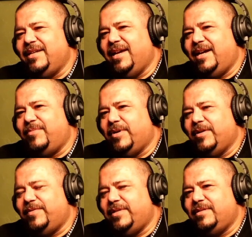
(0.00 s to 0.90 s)
I probably
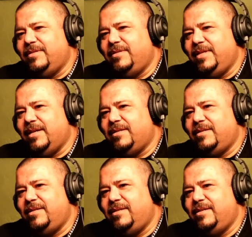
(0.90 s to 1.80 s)
was. Yeah.
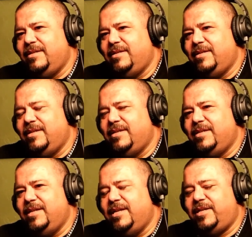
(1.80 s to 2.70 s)

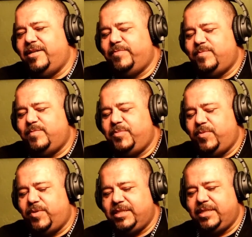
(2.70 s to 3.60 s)
But
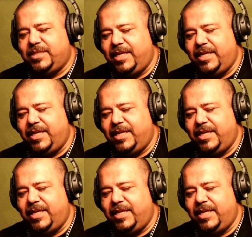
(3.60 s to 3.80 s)
what I was going to